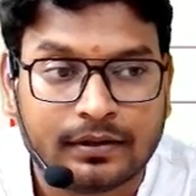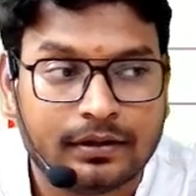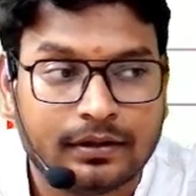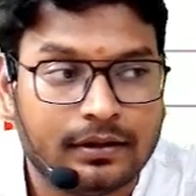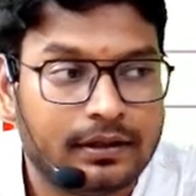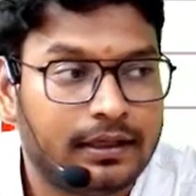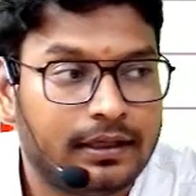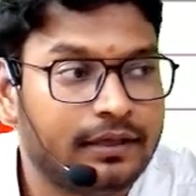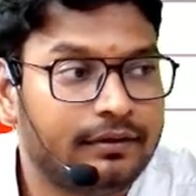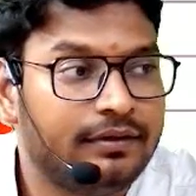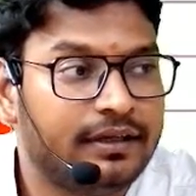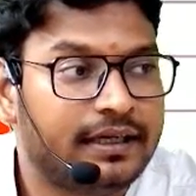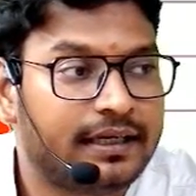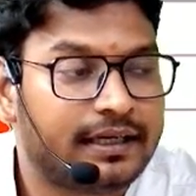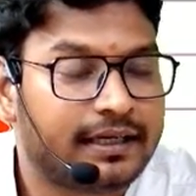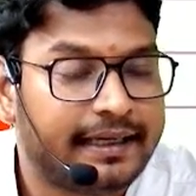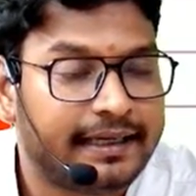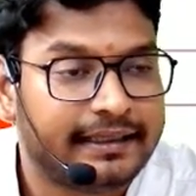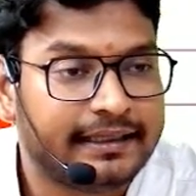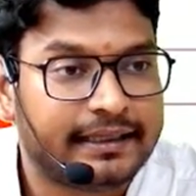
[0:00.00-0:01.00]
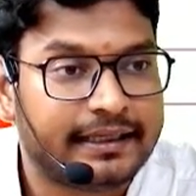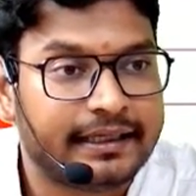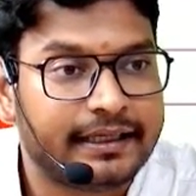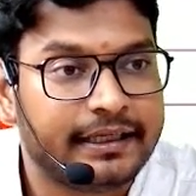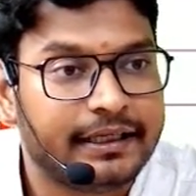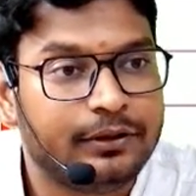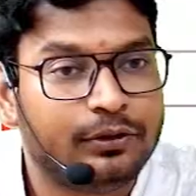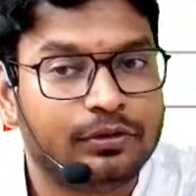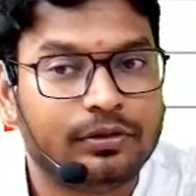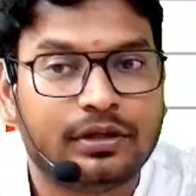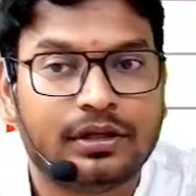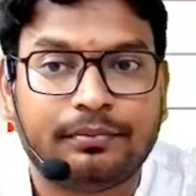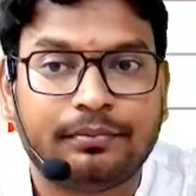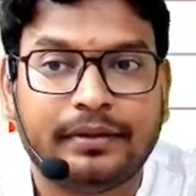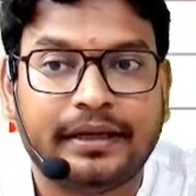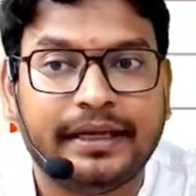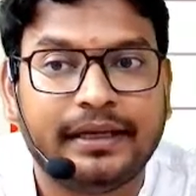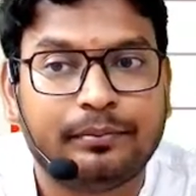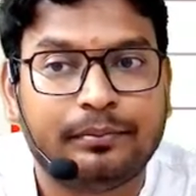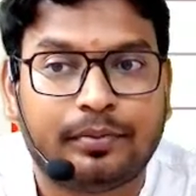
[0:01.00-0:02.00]
And we are entering into the
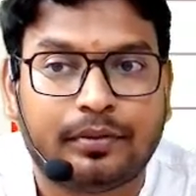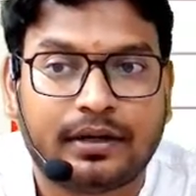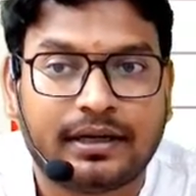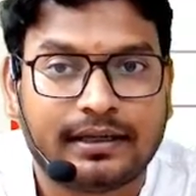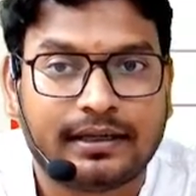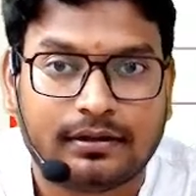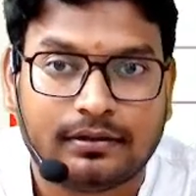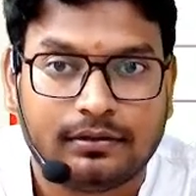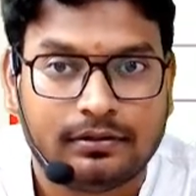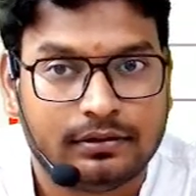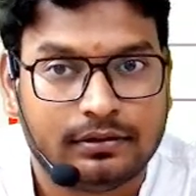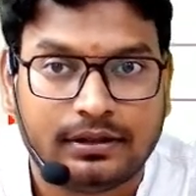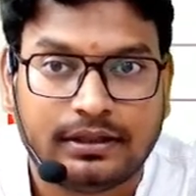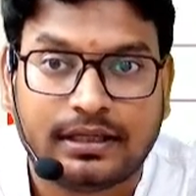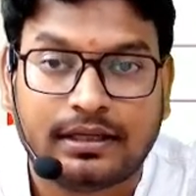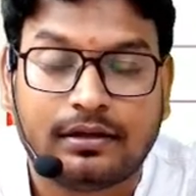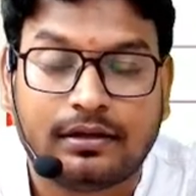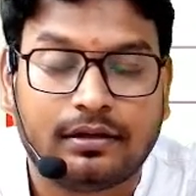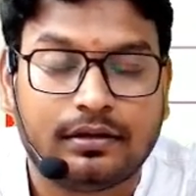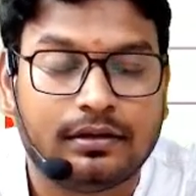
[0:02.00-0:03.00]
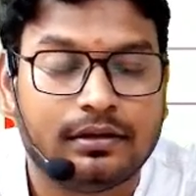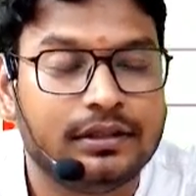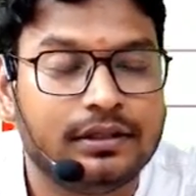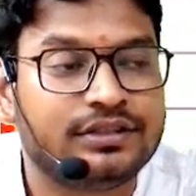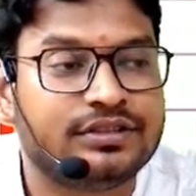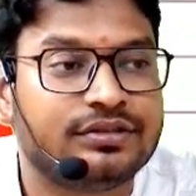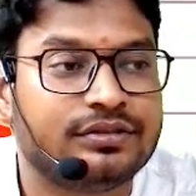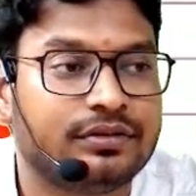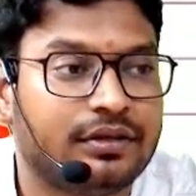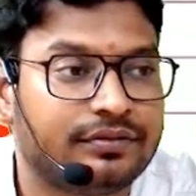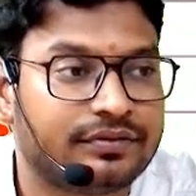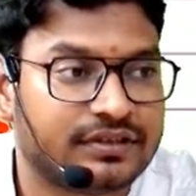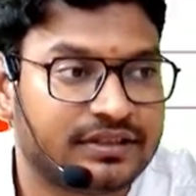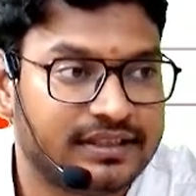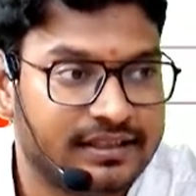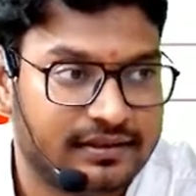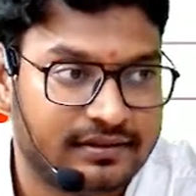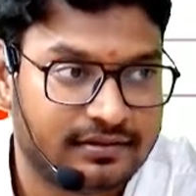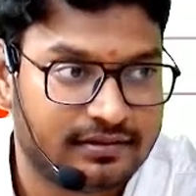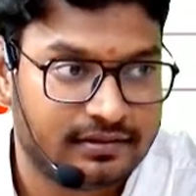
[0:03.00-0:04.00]
main part, the issue of
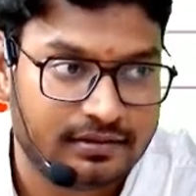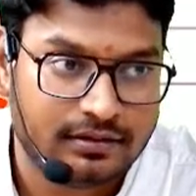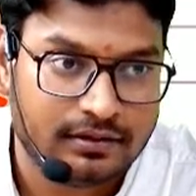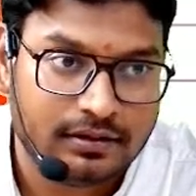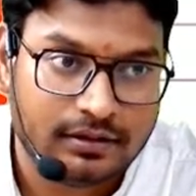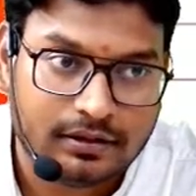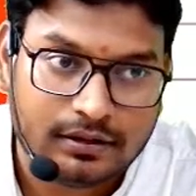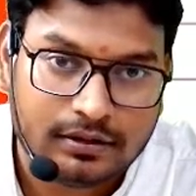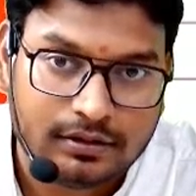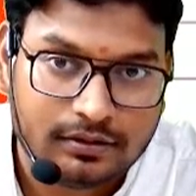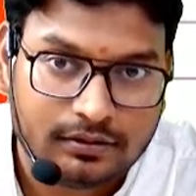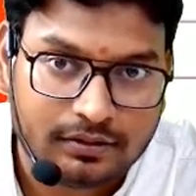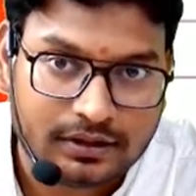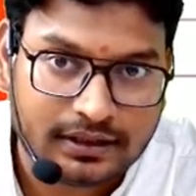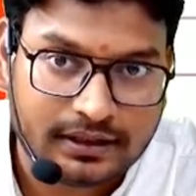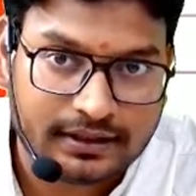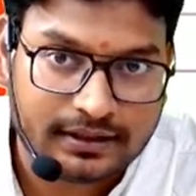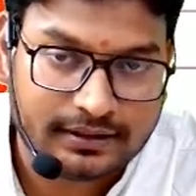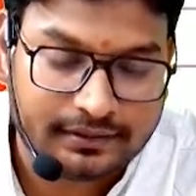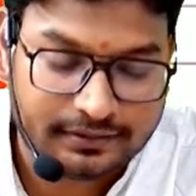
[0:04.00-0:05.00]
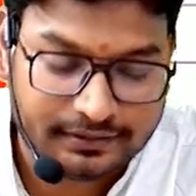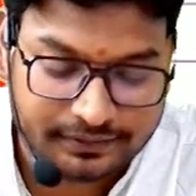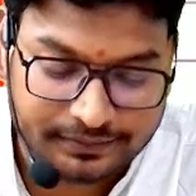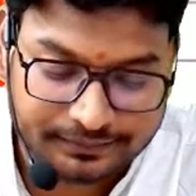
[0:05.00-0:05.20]
shares. Okay na guys?